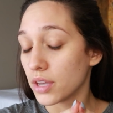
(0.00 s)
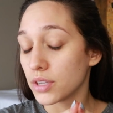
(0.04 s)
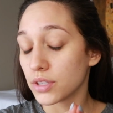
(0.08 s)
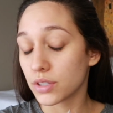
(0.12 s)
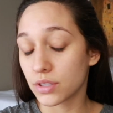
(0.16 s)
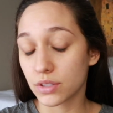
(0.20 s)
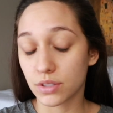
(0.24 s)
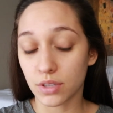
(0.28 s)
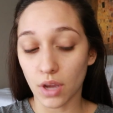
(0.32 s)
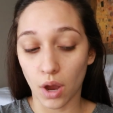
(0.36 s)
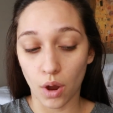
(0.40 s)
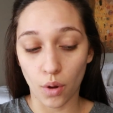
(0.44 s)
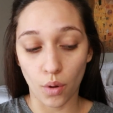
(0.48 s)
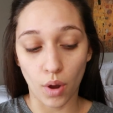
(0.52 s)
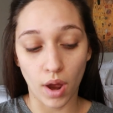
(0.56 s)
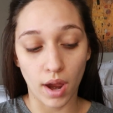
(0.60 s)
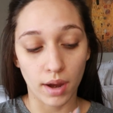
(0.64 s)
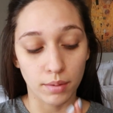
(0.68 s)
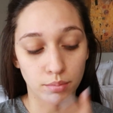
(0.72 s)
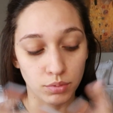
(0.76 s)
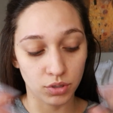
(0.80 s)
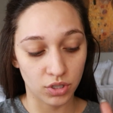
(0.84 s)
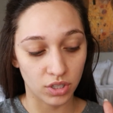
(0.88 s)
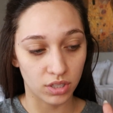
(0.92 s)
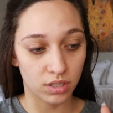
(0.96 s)
So
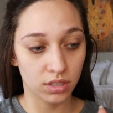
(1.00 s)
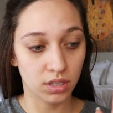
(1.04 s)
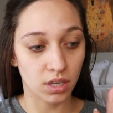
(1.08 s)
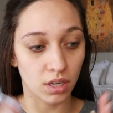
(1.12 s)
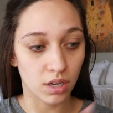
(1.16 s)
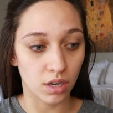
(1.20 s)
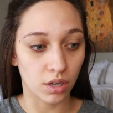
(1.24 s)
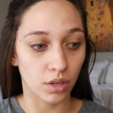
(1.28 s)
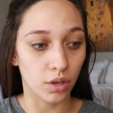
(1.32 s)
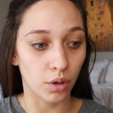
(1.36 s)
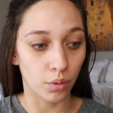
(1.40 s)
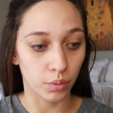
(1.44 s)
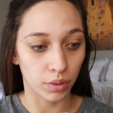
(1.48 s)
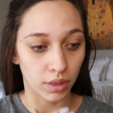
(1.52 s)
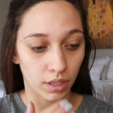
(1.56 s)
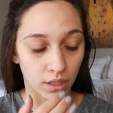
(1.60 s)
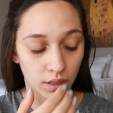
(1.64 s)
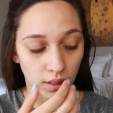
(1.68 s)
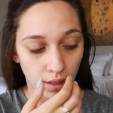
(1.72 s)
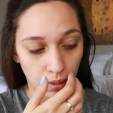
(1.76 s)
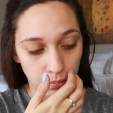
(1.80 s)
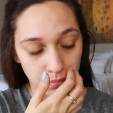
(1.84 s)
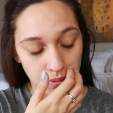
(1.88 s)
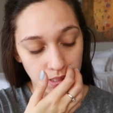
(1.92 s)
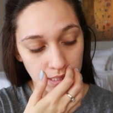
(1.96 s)
I'm just gonna go with the
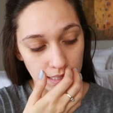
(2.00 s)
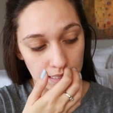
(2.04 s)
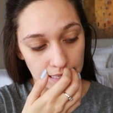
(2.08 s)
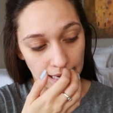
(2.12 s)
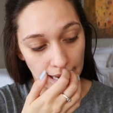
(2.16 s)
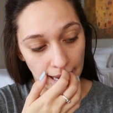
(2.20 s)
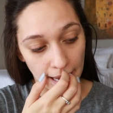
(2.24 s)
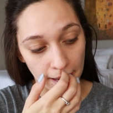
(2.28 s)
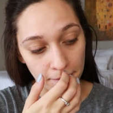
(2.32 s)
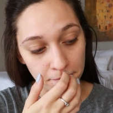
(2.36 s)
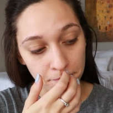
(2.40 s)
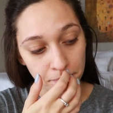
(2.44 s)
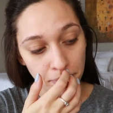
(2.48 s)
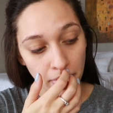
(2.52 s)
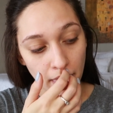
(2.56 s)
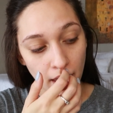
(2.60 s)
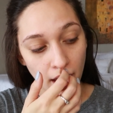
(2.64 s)
clip today.